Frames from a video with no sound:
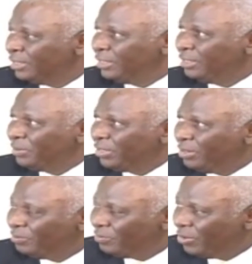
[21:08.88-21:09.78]
they
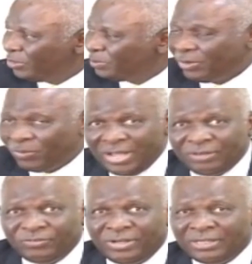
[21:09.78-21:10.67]
become husband and
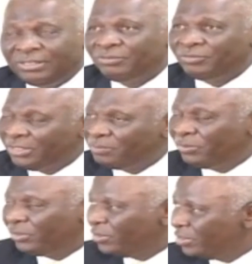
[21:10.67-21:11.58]
wife, and they visit
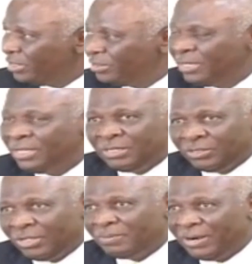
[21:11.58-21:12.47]
both countries.
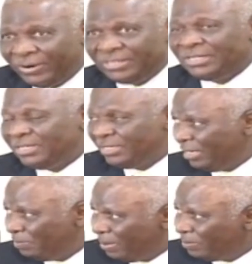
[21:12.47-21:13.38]
Some are resident
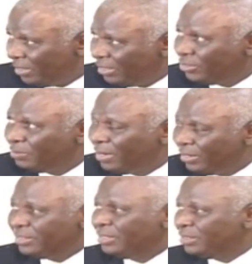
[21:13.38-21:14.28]
here permanently, some are
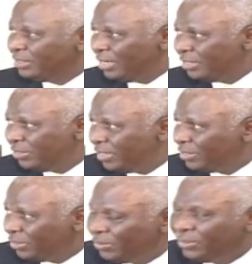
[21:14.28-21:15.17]
resident in Nigeria.
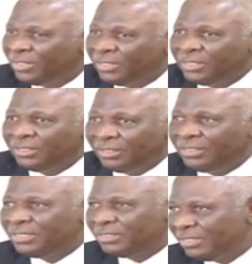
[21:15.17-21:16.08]
So
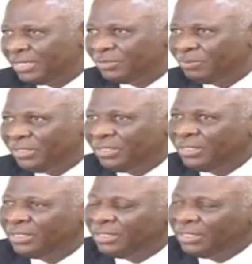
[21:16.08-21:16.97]
this has been
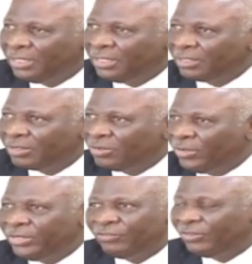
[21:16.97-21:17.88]

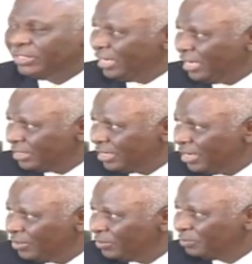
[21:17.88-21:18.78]
going on for years now.